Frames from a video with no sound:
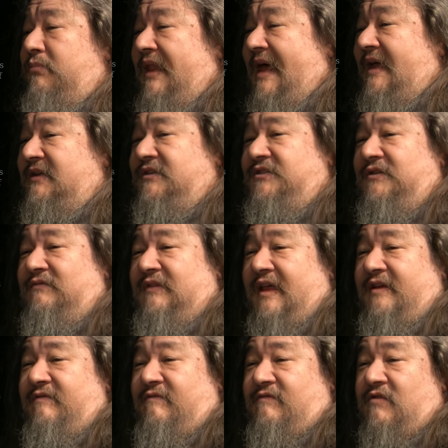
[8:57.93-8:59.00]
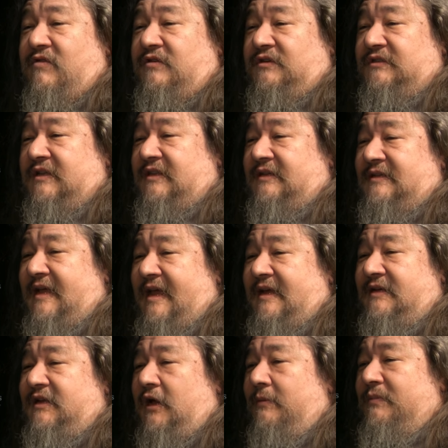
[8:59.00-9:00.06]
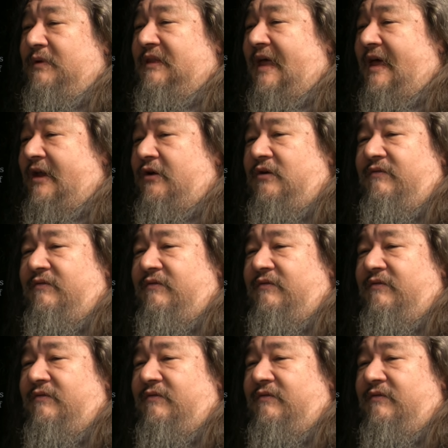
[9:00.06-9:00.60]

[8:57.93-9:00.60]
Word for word: blasts of leaden verse and the tanked-up clatter